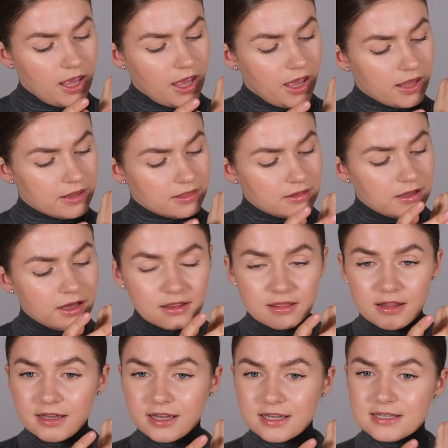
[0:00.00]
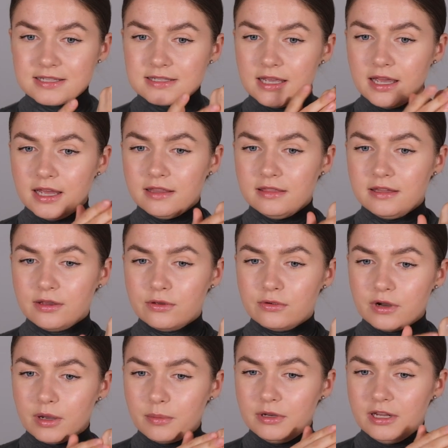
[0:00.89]
And like I said, that you
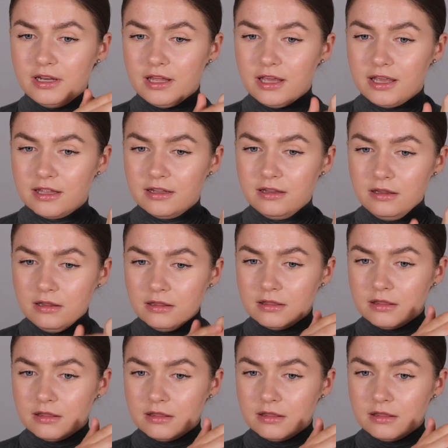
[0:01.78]
rub it in,